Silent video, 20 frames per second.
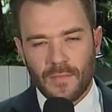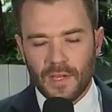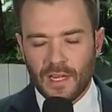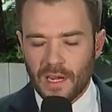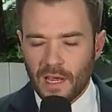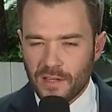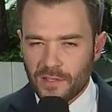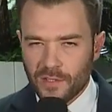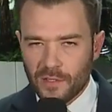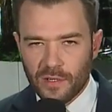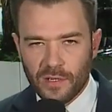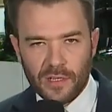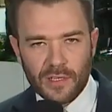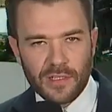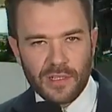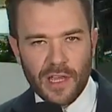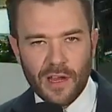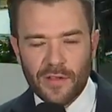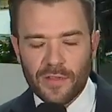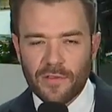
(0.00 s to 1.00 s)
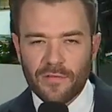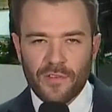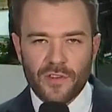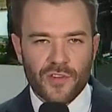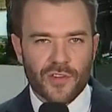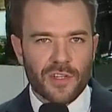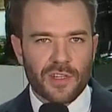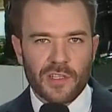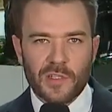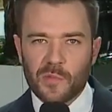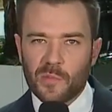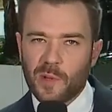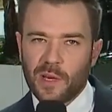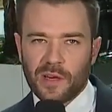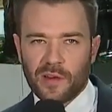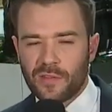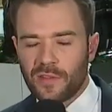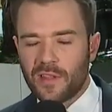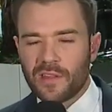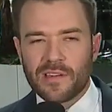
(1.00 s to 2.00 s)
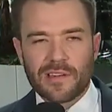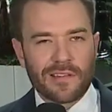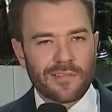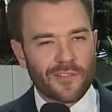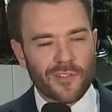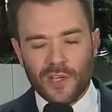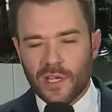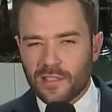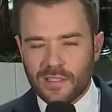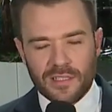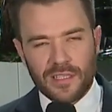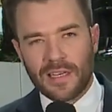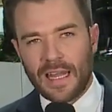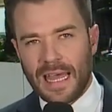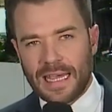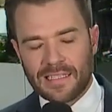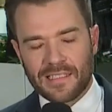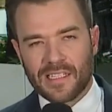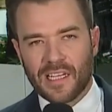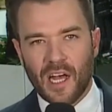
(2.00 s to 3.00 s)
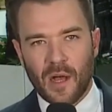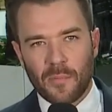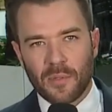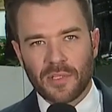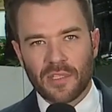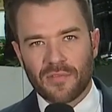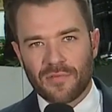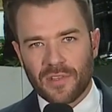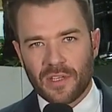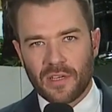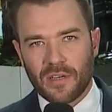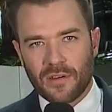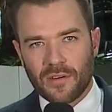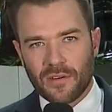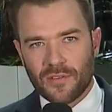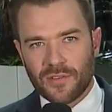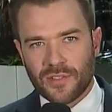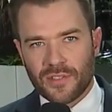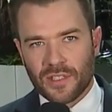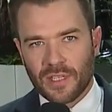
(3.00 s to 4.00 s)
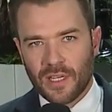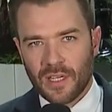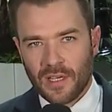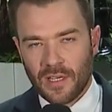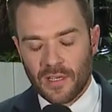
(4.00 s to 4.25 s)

And as you heard there, the vision is bigger than just the next couple of years.